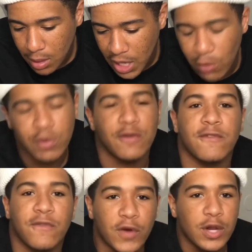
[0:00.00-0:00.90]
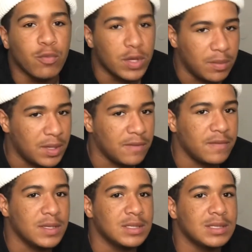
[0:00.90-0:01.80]
I want a friend with
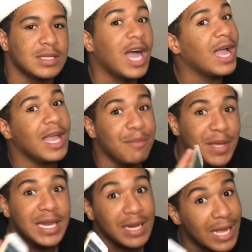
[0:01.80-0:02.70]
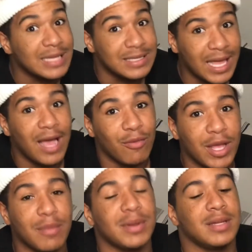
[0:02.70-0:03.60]
benefits. Not meaning as that
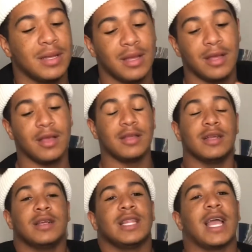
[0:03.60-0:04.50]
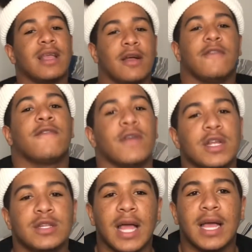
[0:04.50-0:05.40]
way, but like a
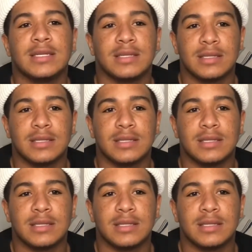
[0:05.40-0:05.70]
friend that is,